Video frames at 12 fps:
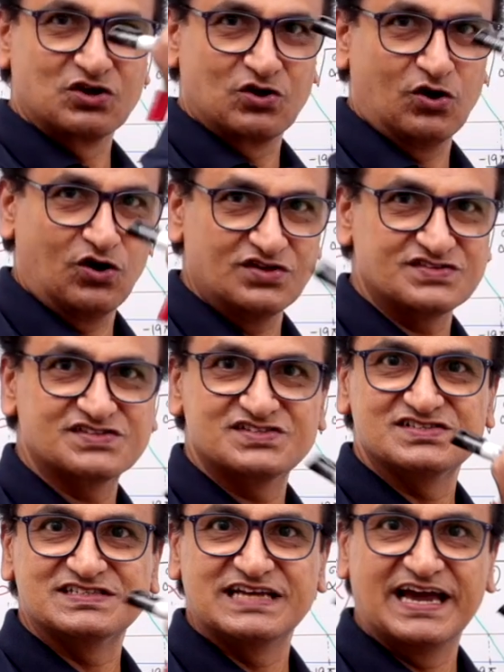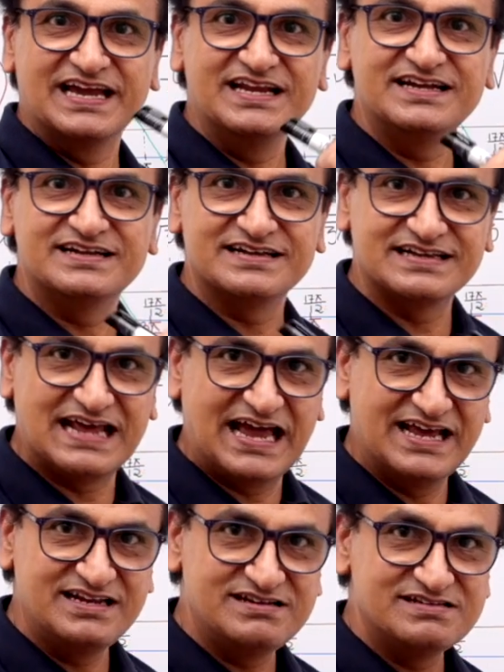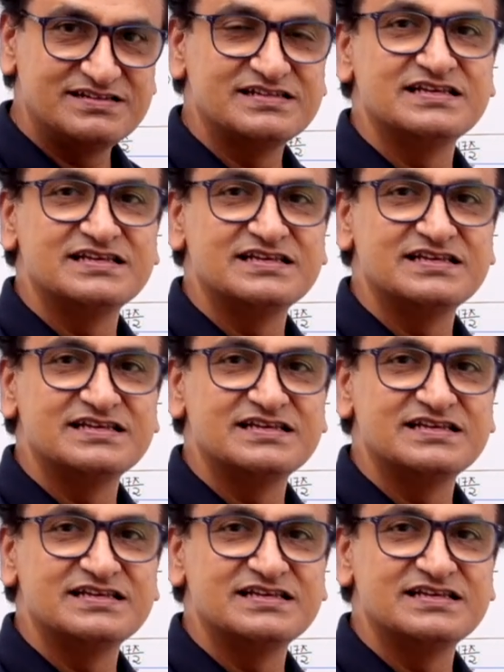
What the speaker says: cos, sine, tan,